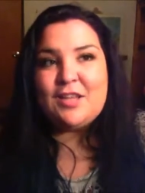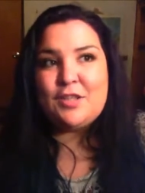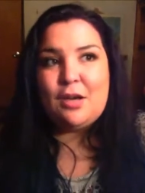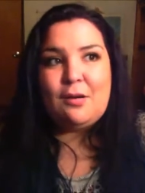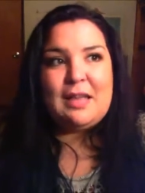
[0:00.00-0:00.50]

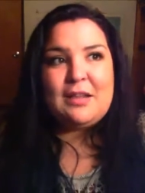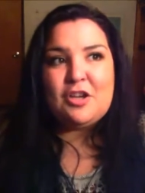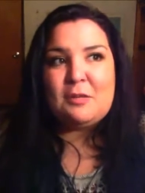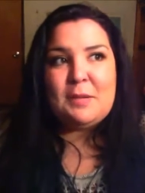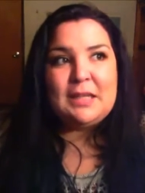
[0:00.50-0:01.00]
So,
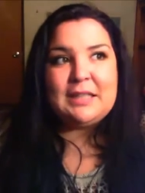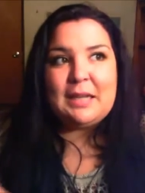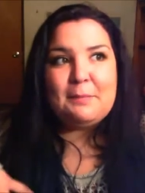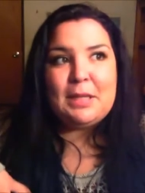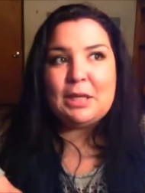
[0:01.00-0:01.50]
it could be a
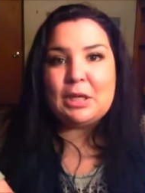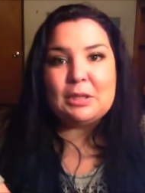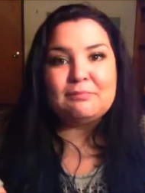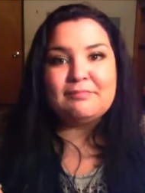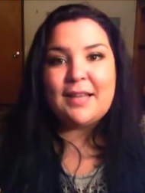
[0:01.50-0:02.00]
lot bigger
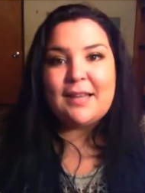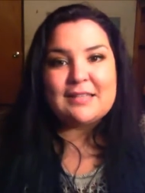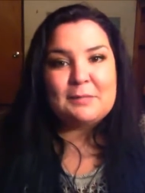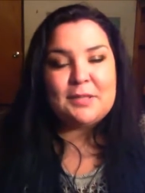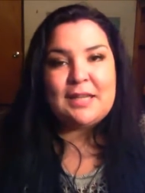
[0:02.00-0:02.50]
in the
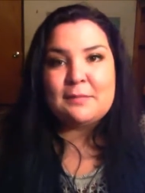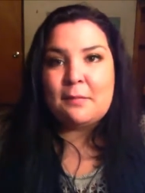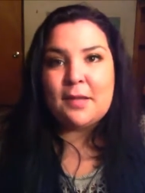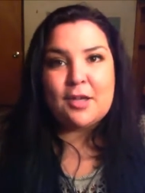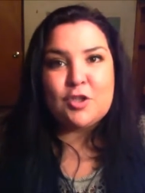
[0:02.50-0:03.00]
next couple days,
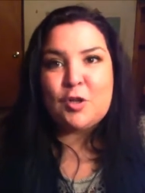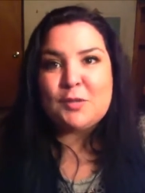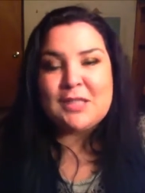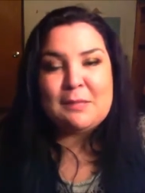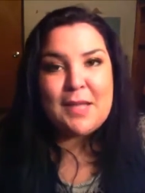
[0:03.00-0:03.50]
but I'm not going to show you
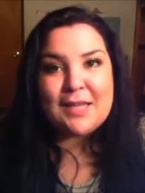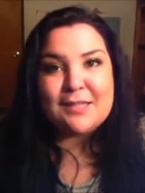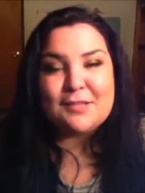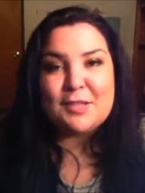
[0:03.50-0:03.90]
what's going to be in it.